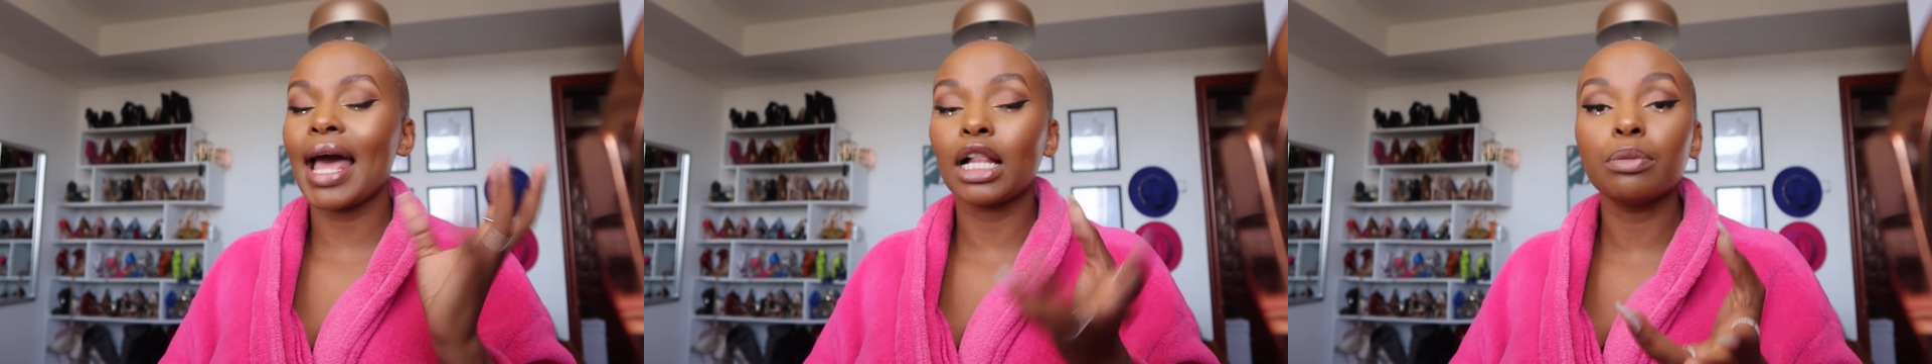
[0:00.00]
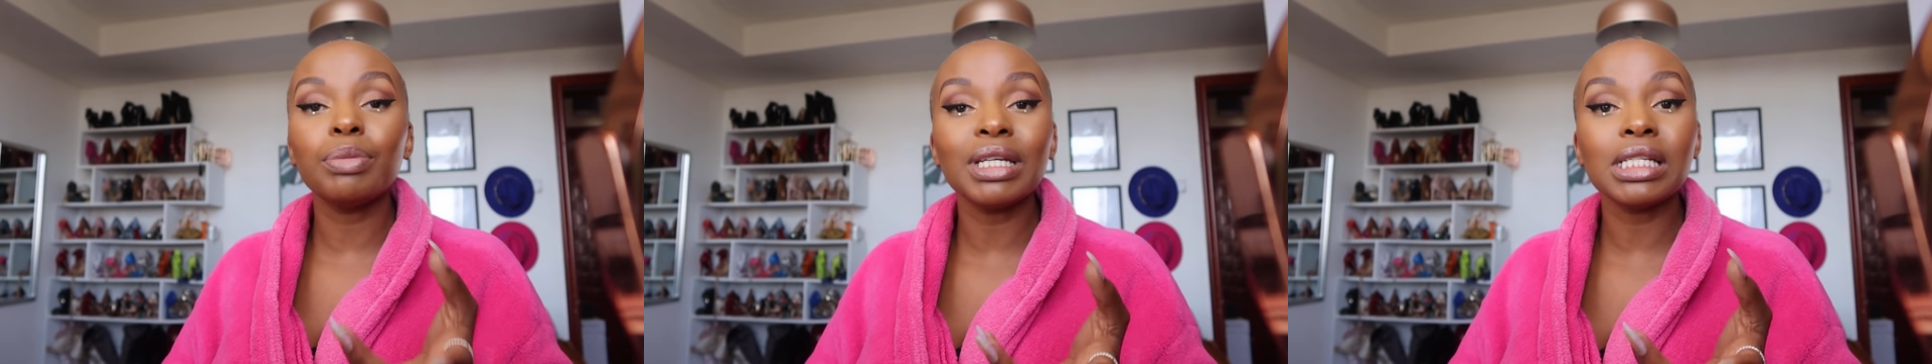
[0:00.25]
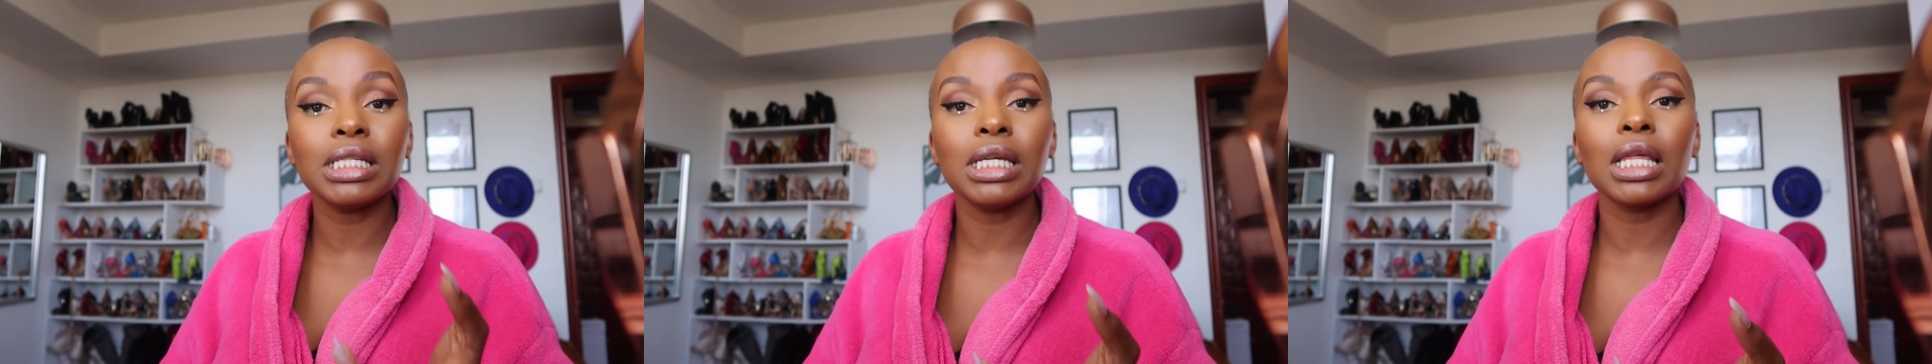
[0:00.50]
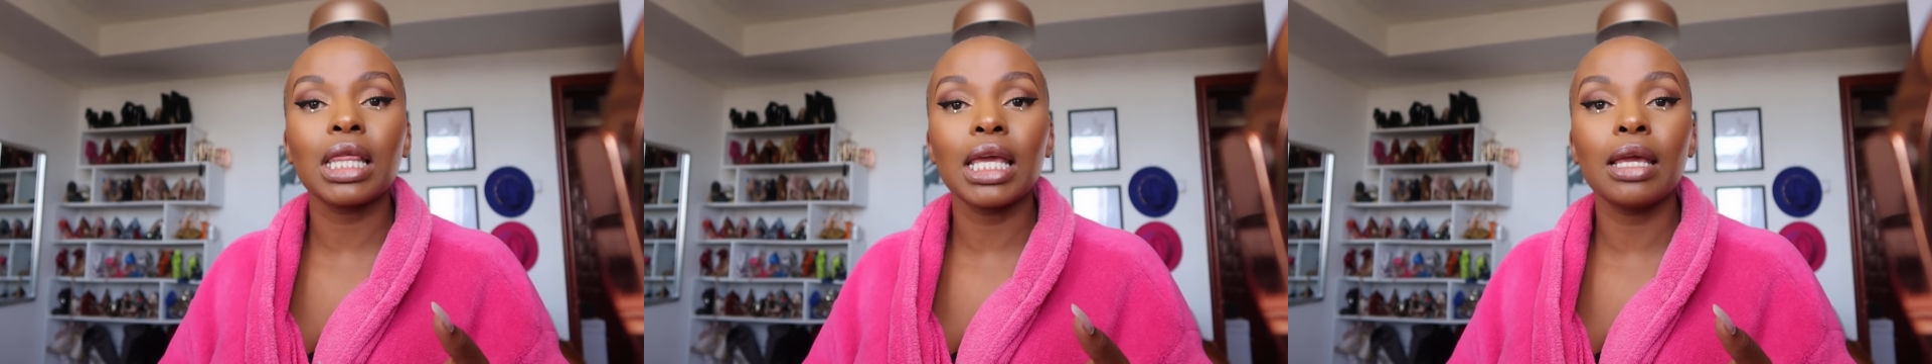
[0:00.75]

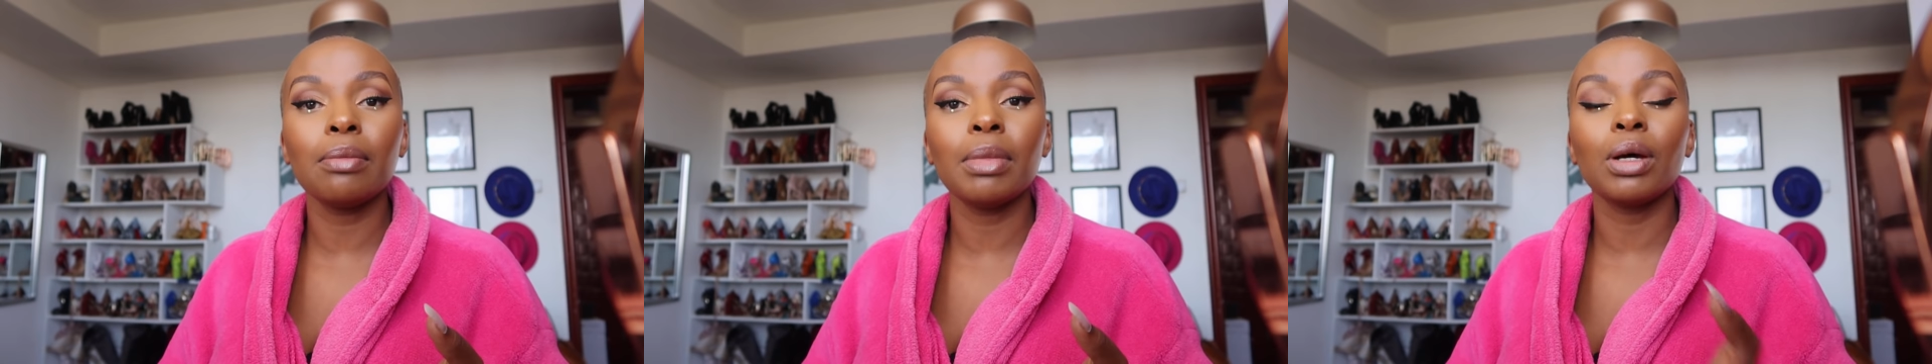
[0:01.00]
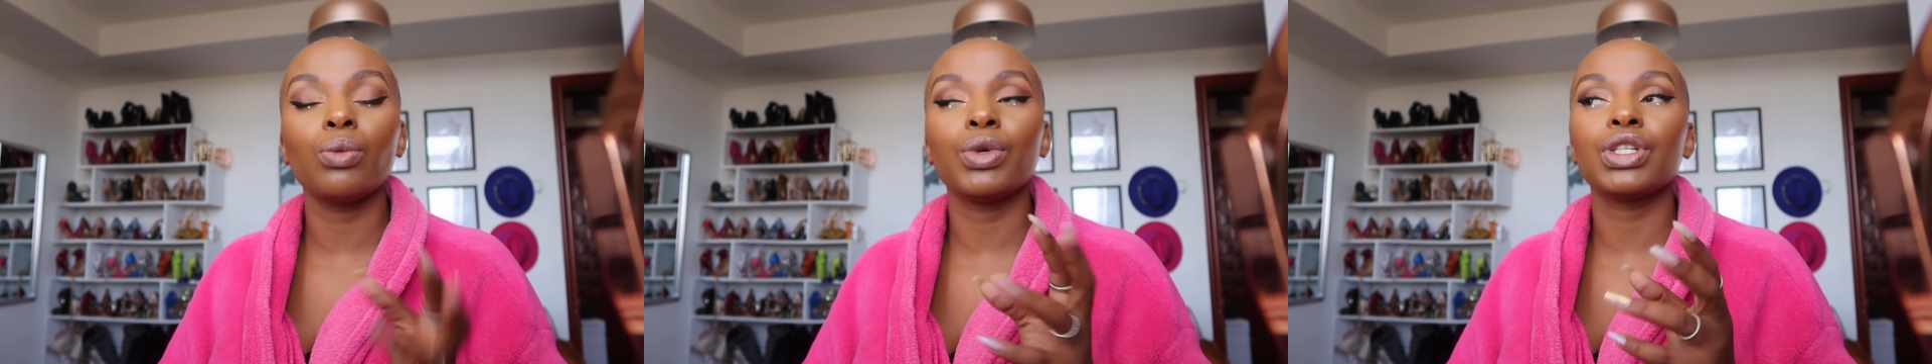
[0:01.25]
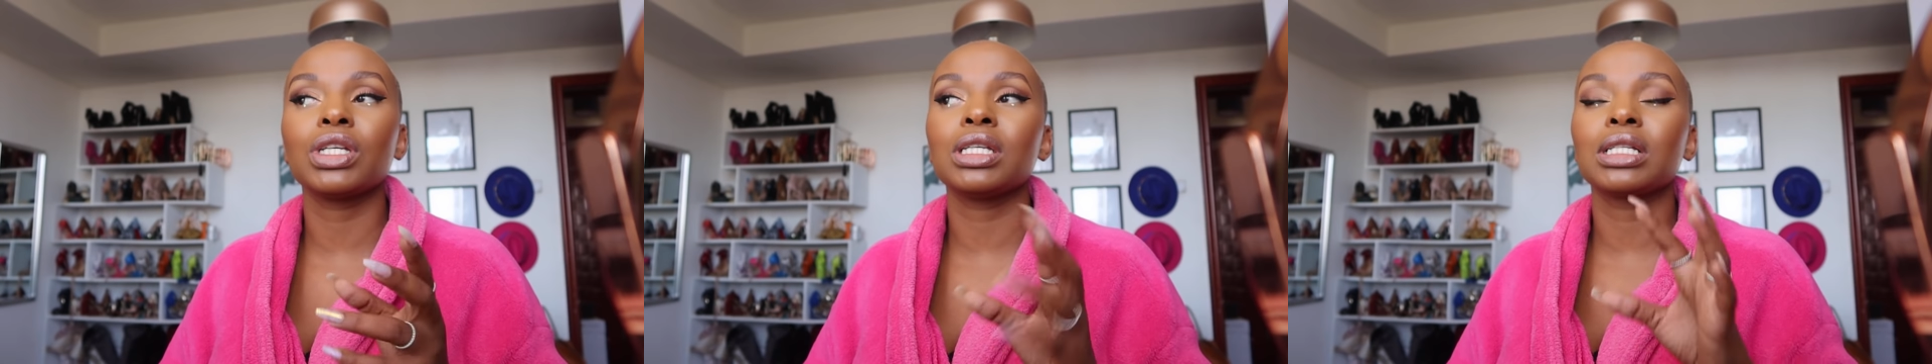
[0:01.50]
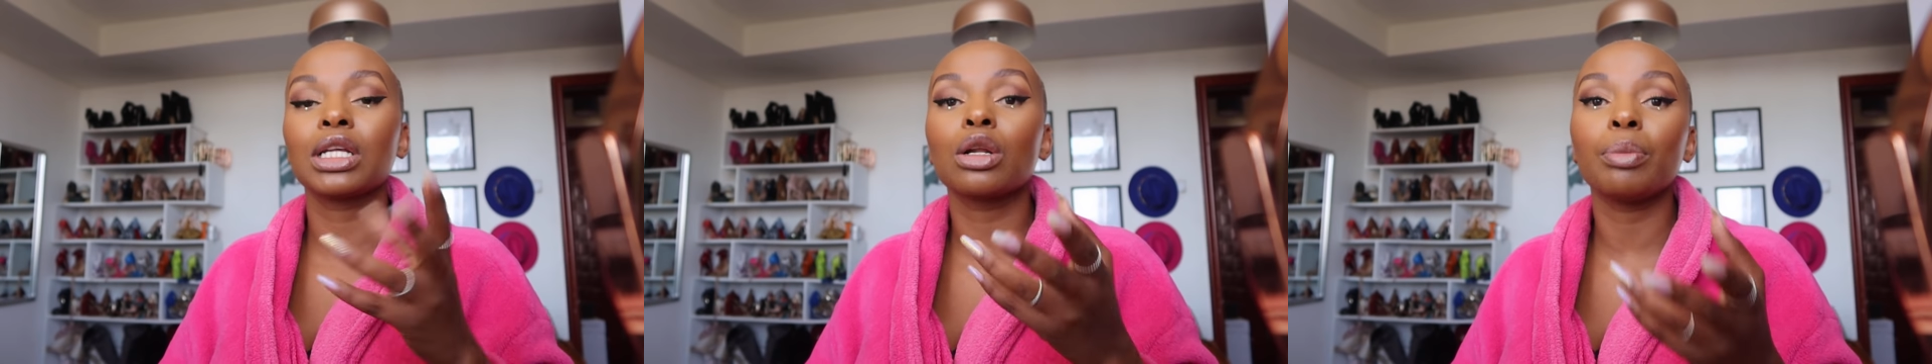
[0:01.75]
LBD theme, which
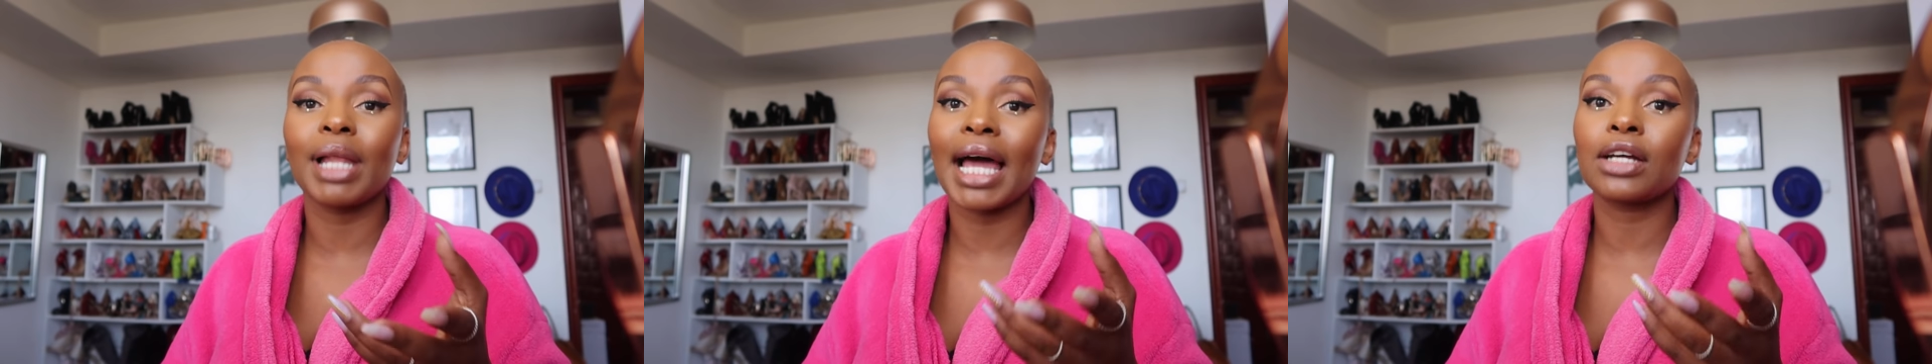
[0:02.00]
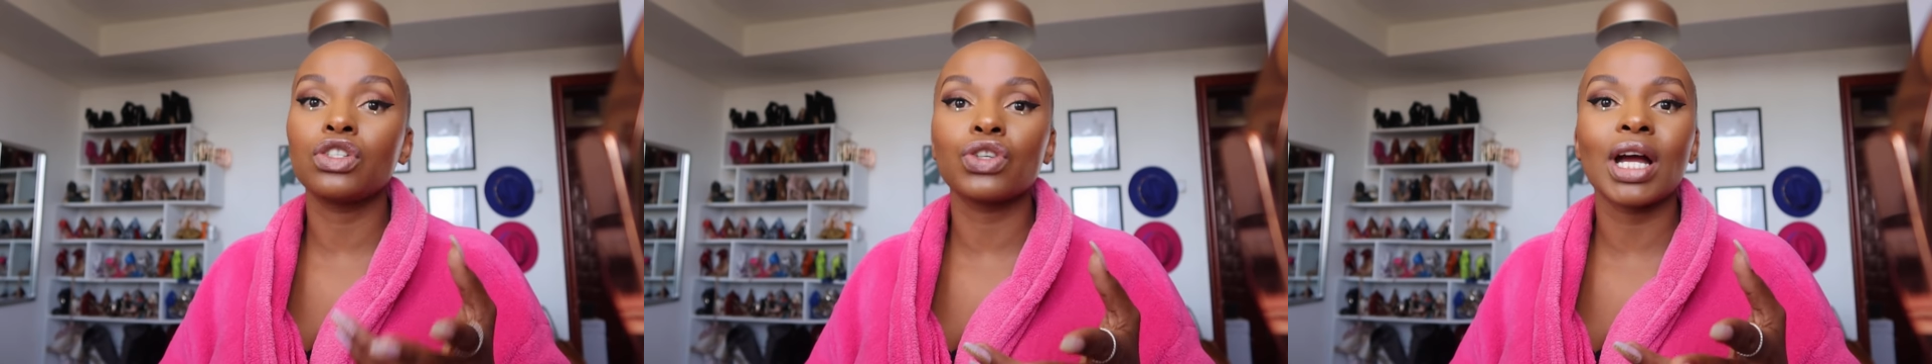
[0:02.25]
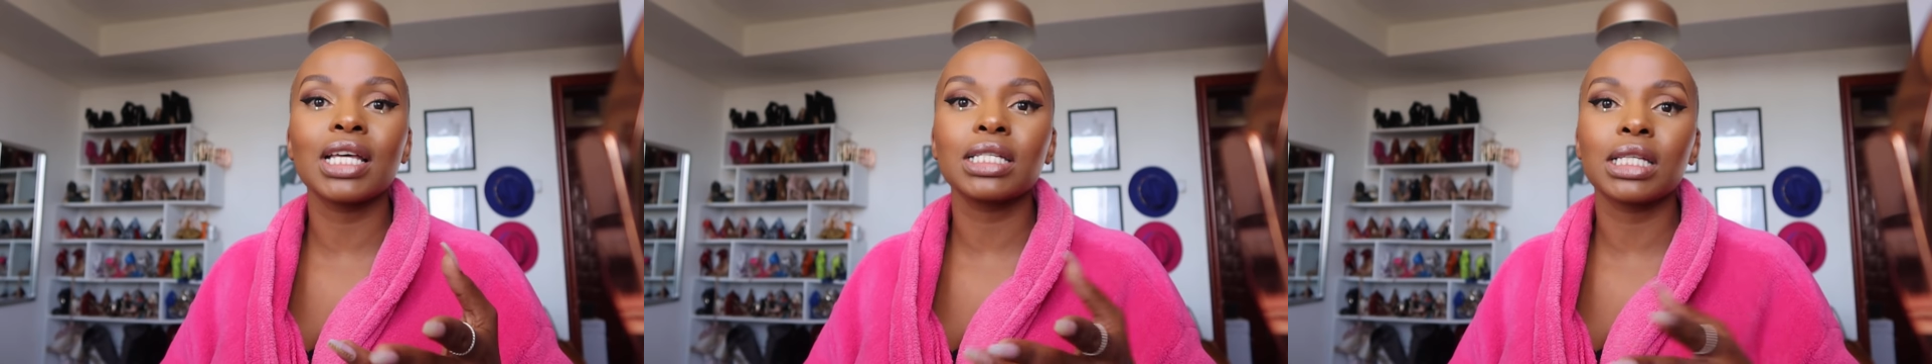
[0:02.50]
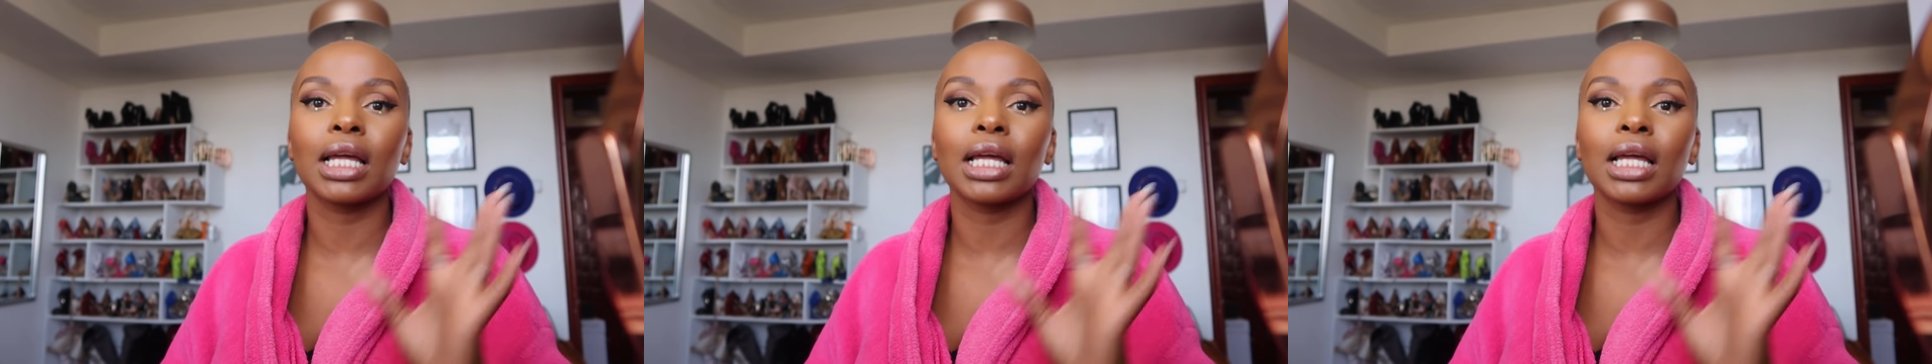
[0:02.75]
is little black dress,